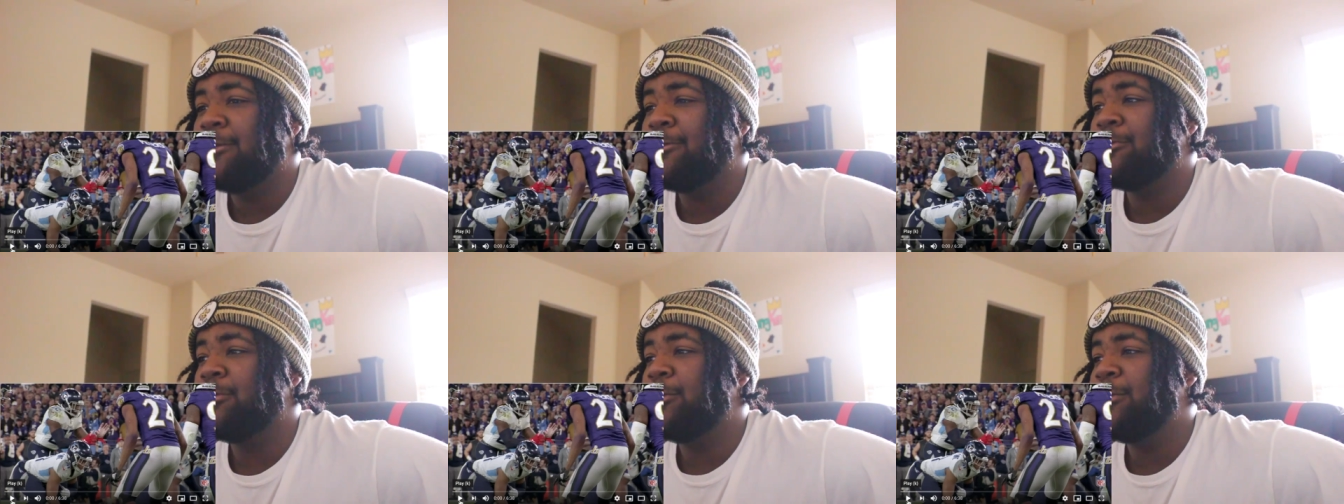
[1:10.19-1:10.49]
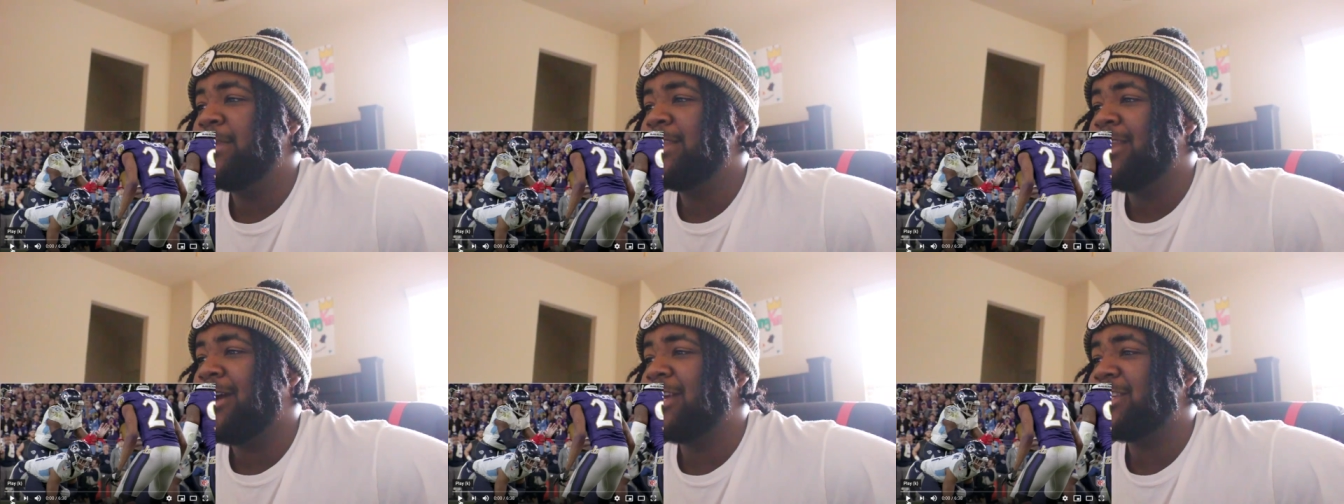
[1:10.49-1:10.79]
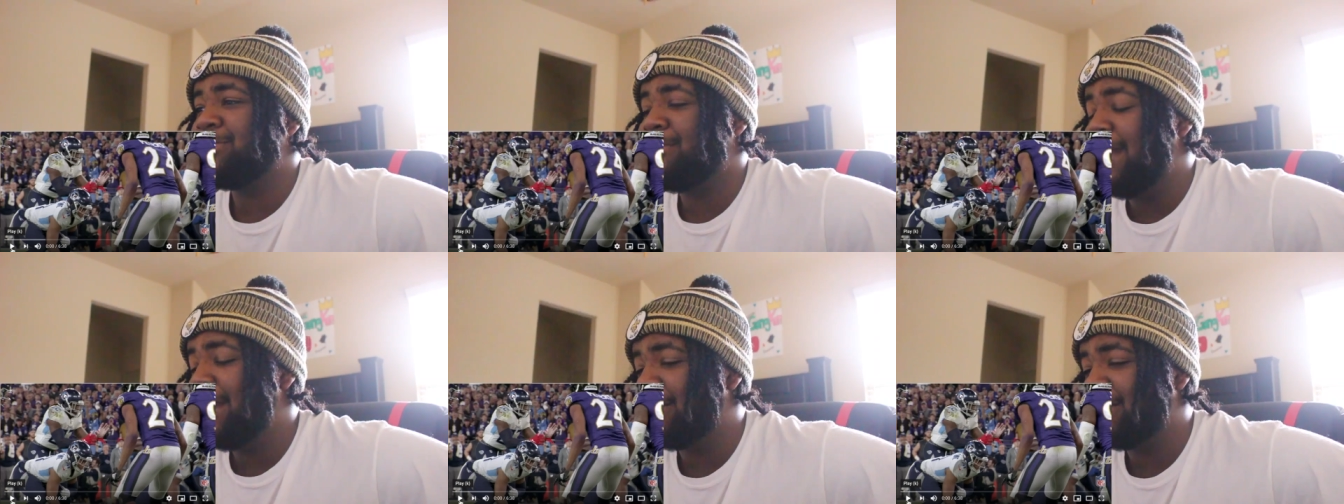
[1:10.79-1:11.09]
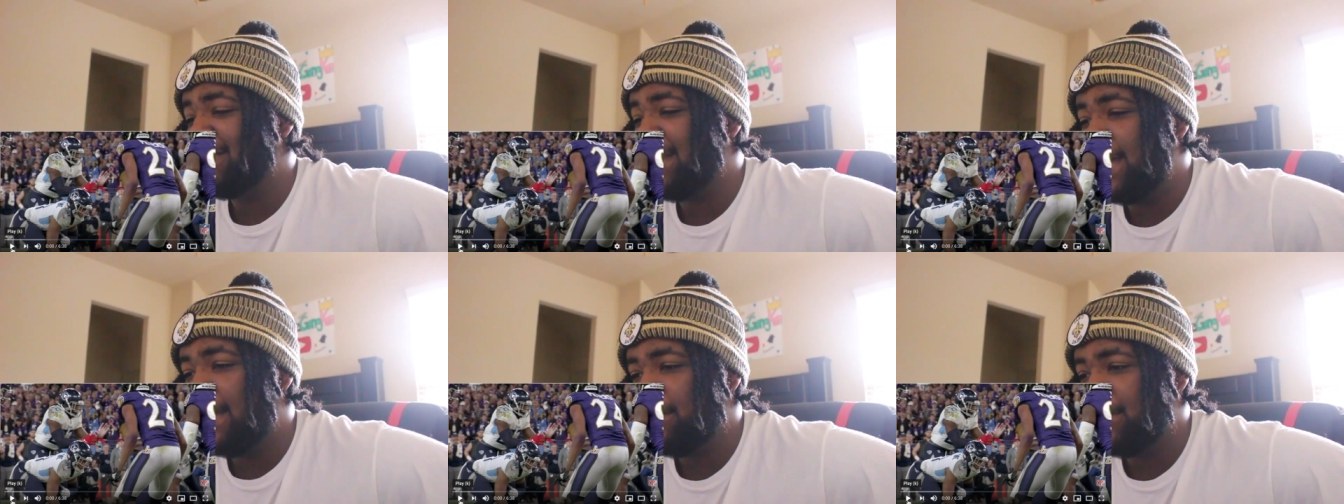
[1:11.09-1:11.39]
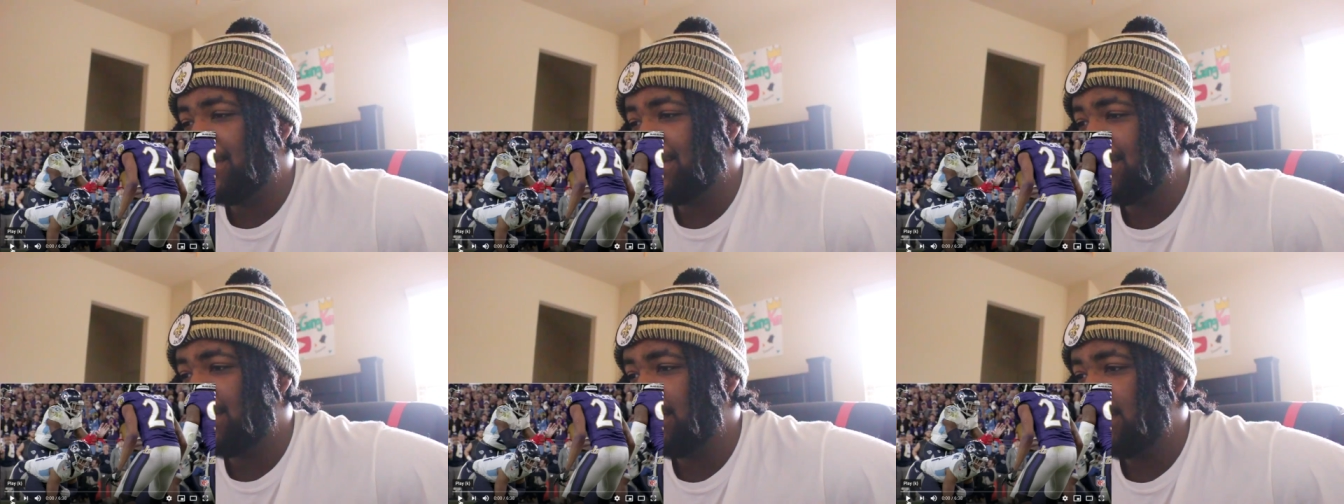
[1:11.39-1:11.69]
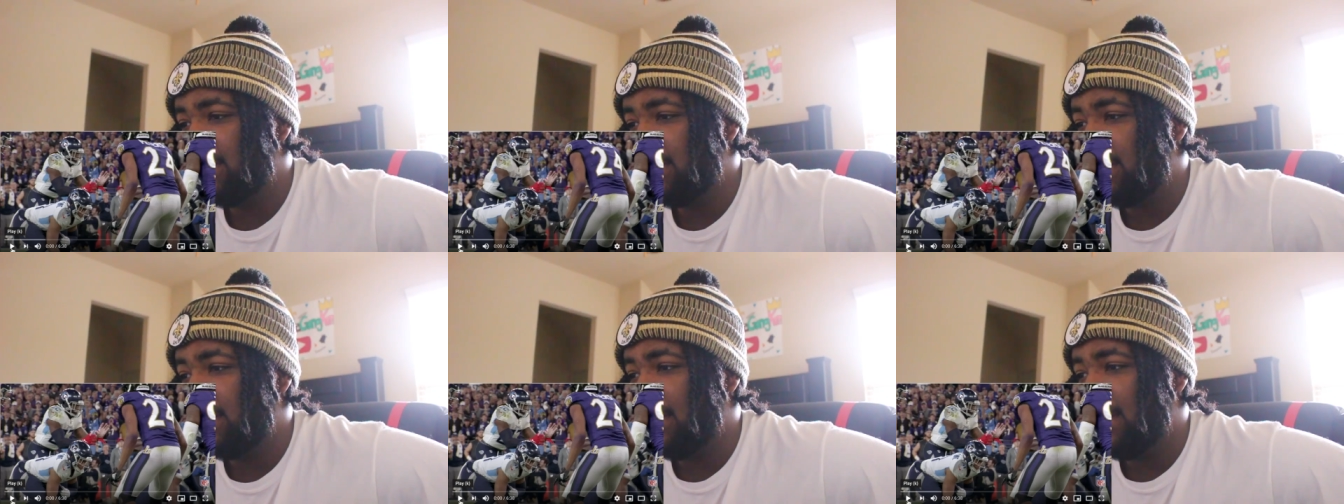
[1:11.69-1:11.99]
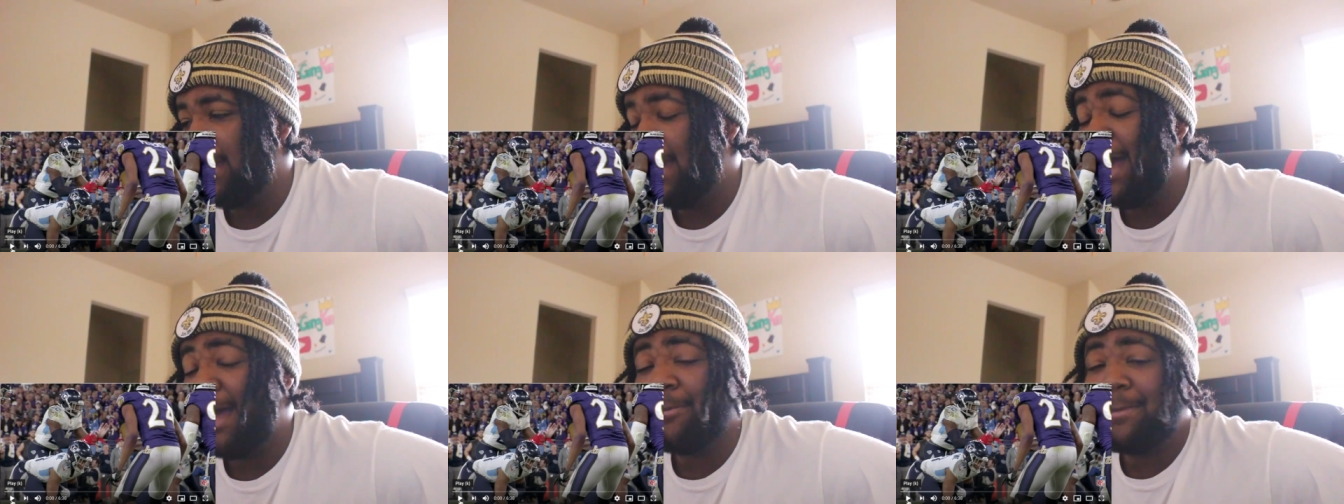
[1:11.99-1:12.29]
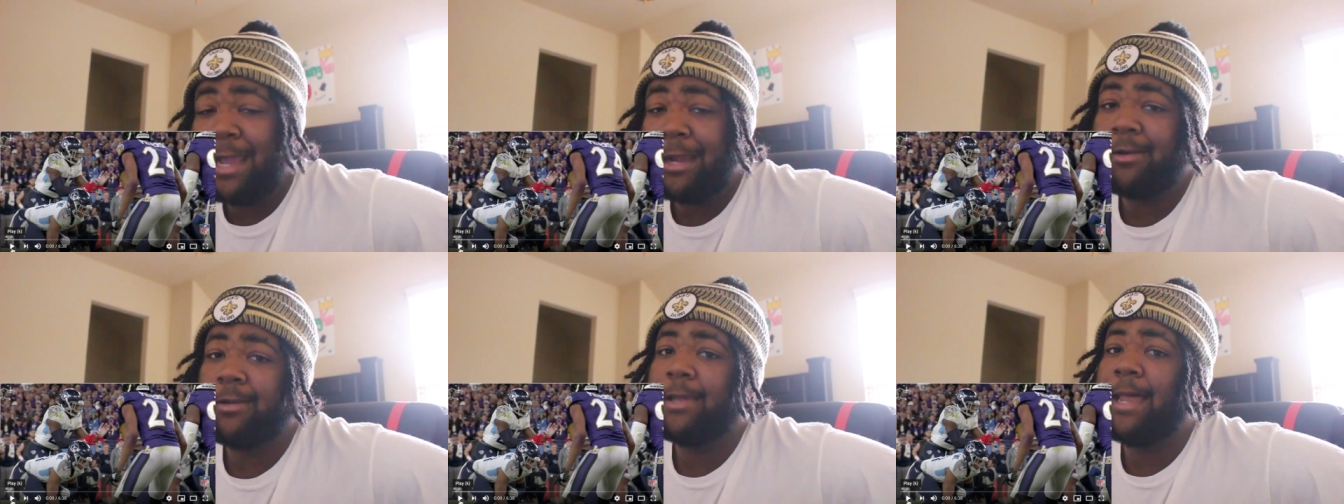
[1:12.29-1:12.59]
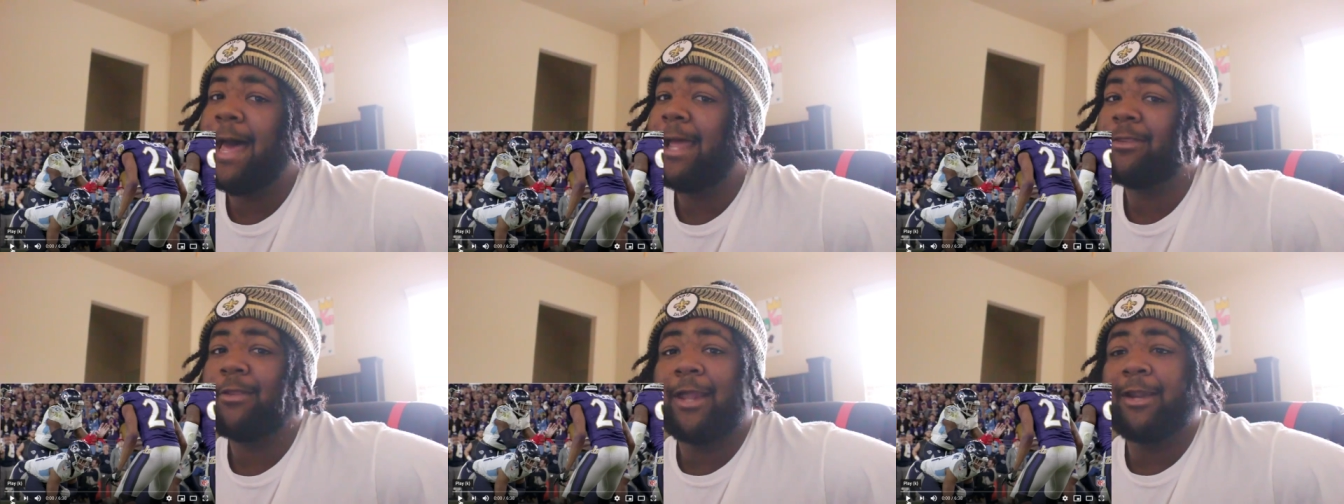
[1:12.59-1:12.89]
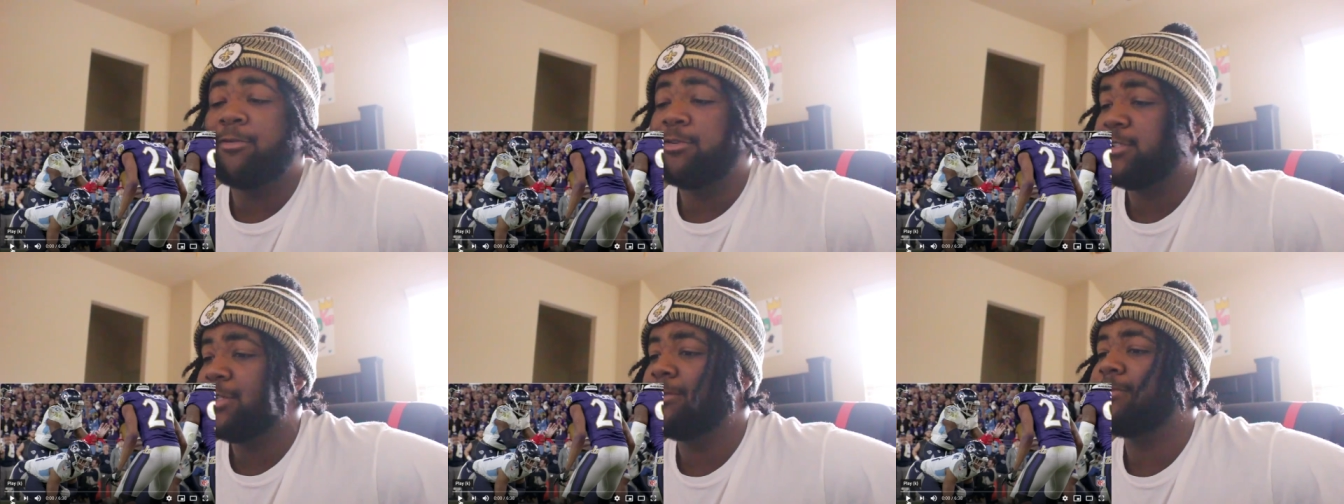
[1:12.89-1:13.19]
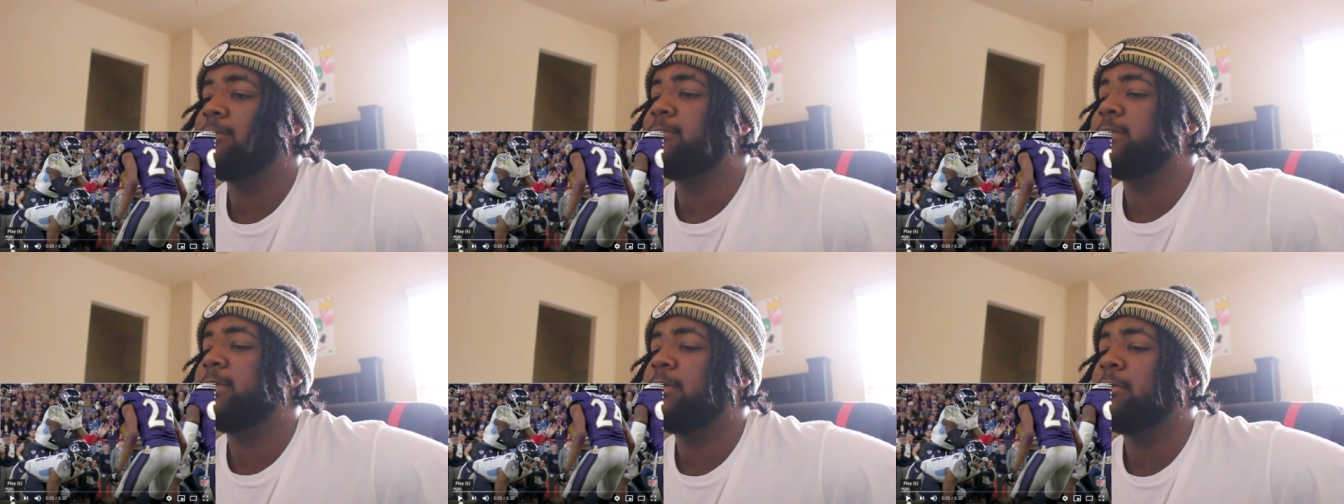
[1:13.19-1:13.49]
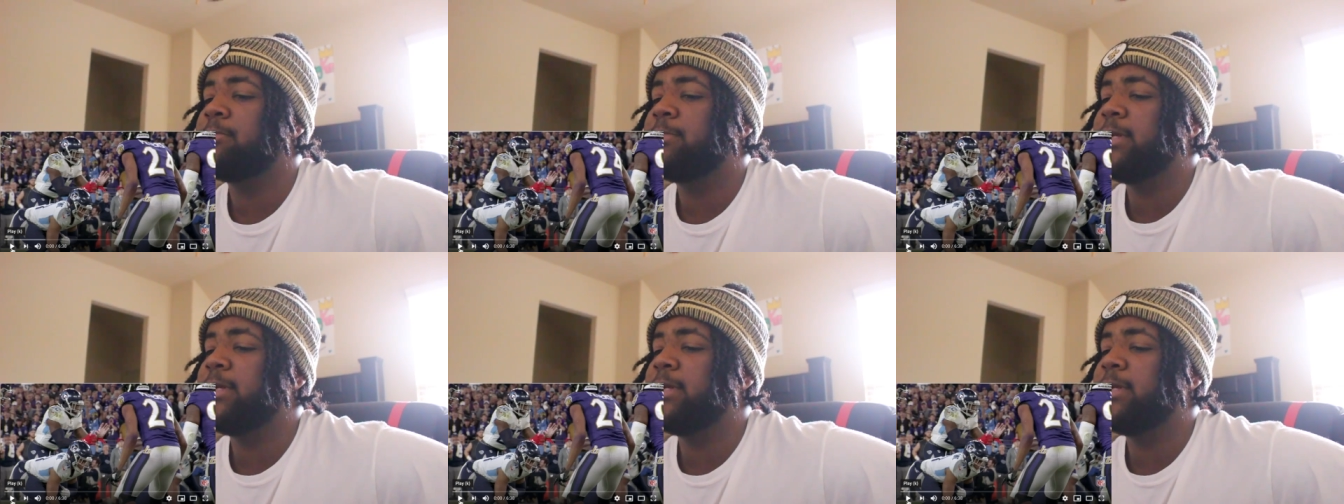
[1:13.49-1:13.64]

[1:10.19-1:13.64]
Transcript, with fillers: When we lost Michael Thomas, I'm not gonna lie, I thought it was over with.